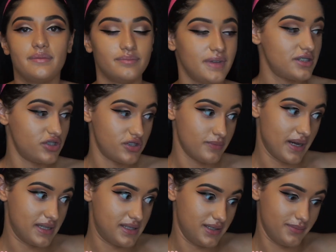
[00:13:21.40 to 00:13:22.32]
that's just
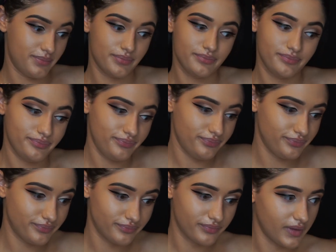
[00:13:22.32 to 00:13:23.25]
my tip.
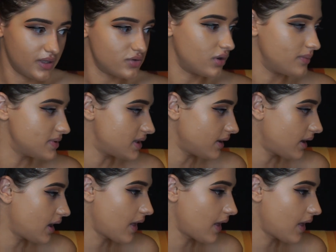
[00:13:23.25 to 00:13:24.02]
That's what I'm saying.